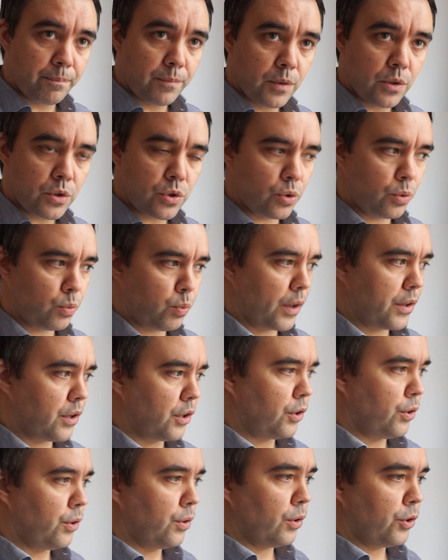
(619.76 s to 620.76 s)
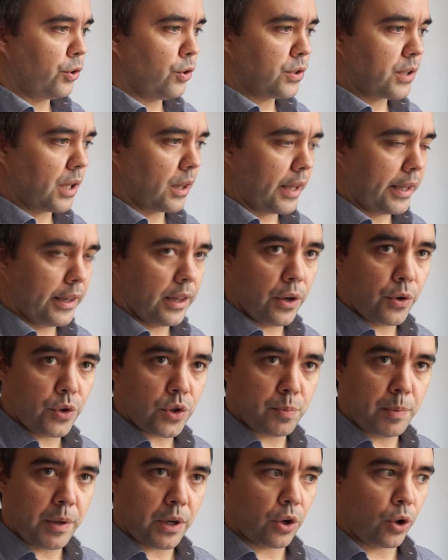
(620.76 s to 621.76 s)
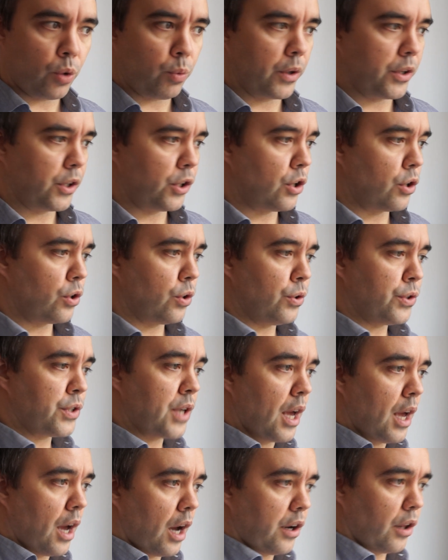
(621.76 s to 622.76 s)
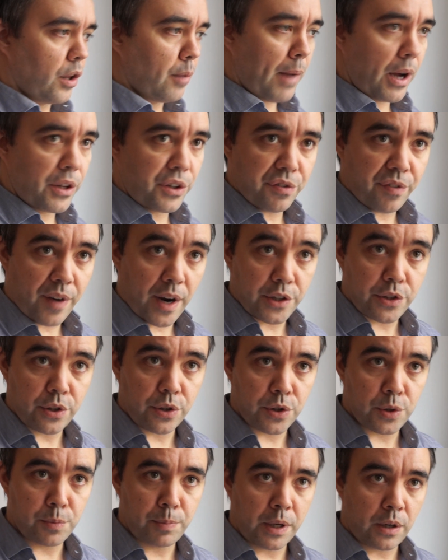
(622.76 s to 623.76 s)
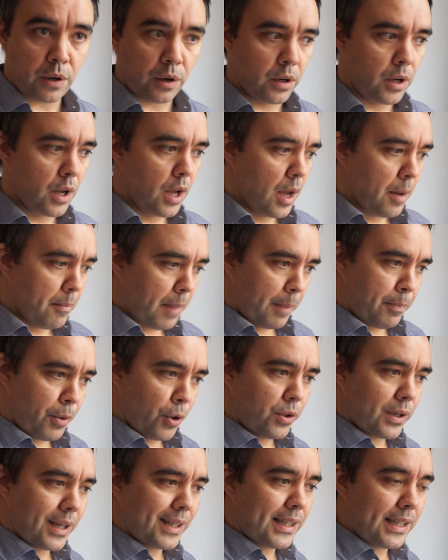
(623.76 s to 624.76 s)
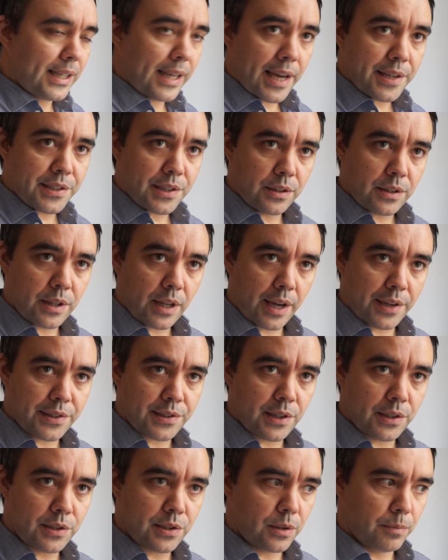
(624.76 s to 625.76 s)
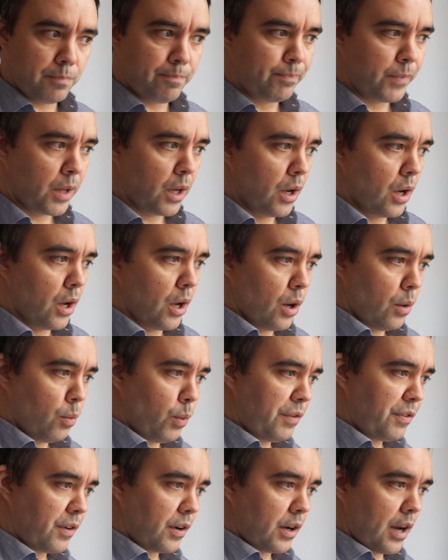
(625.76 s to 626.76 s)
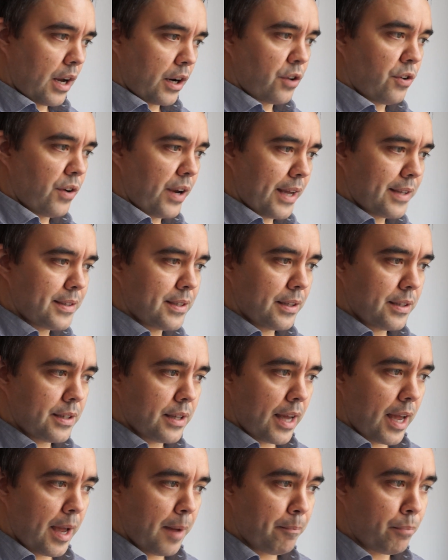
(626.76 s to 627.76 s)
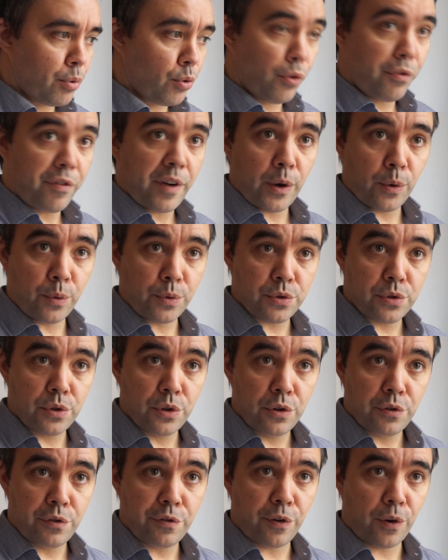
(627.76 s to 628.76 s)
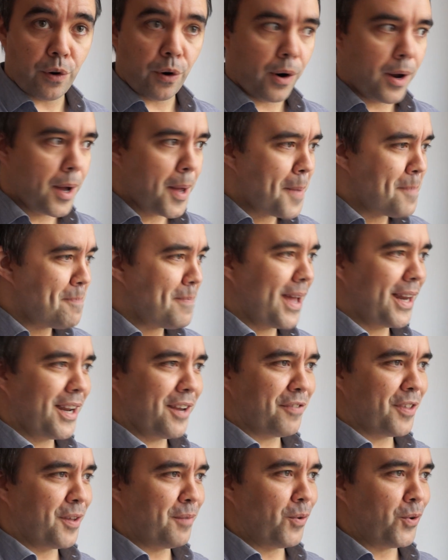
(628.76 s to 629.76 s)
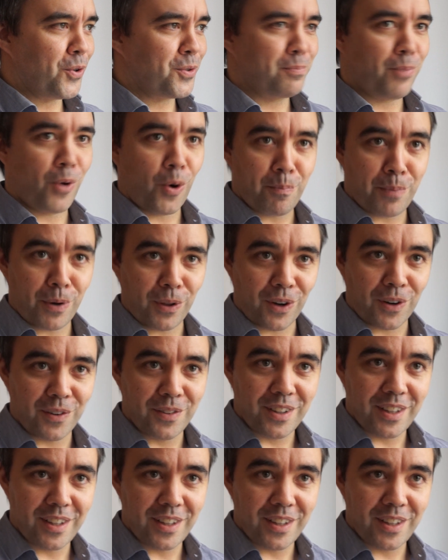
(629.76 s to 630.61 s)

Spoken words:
So whether you use a Linn loudspeaker or whether you use another manufacturer's speaker, by putting a DS into that system, we've created profiles for many of the most popular